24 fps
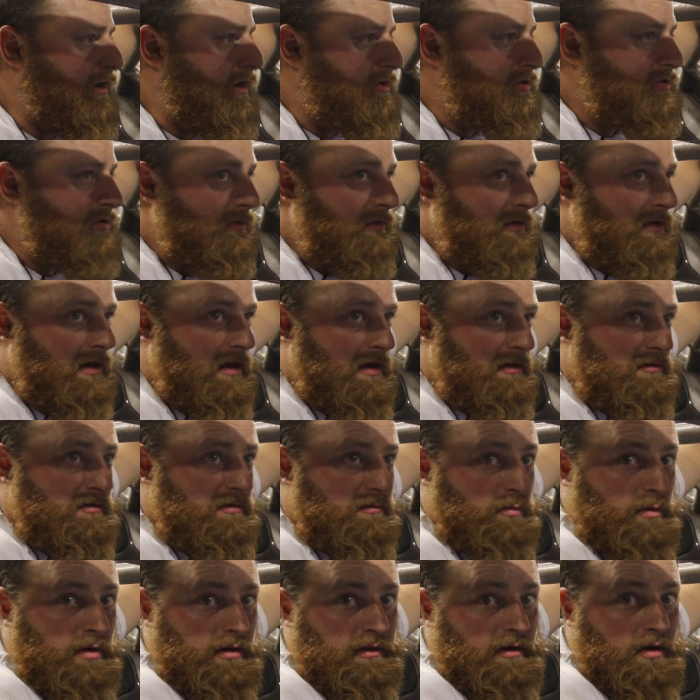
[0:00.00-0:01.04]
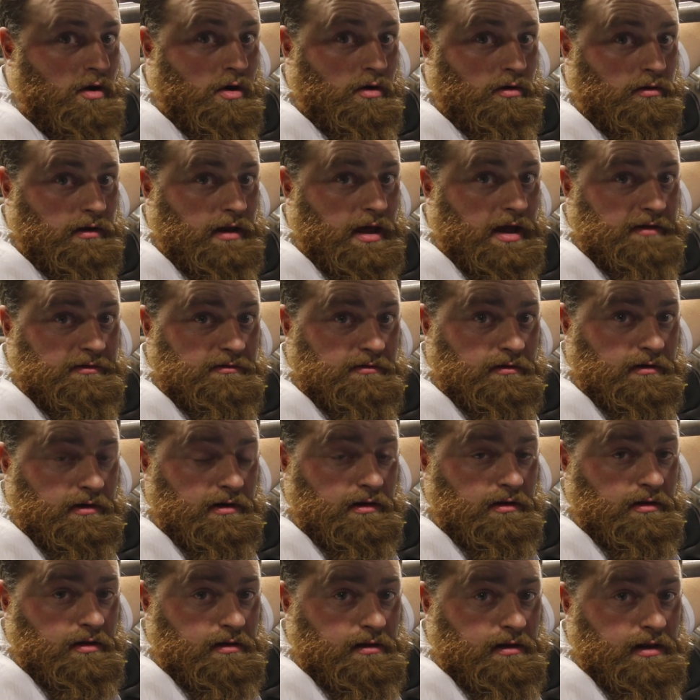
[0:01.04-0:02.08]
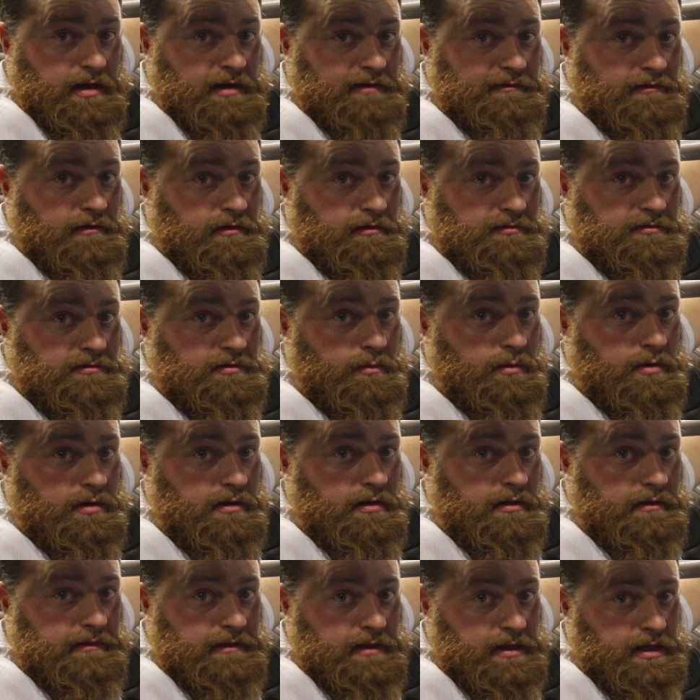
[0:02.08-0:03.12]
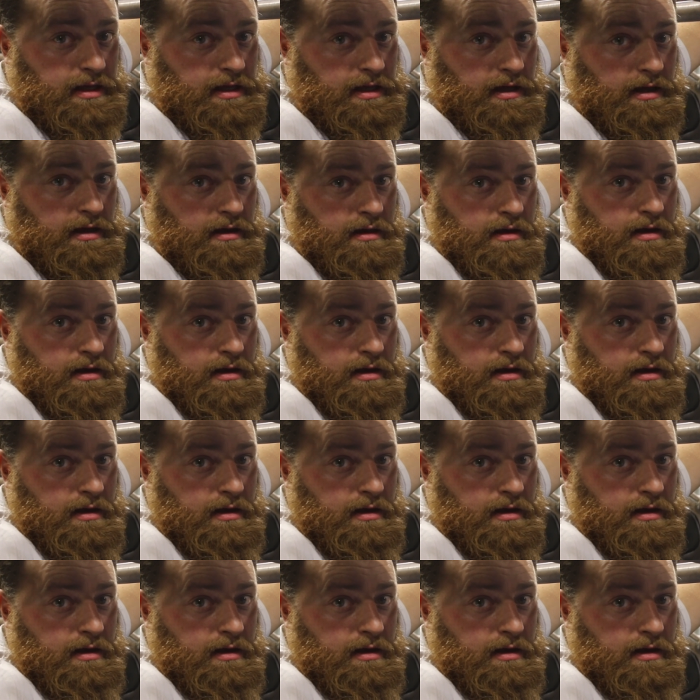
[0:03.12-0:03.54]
showing you guys what our lights are going to look like versus the one on the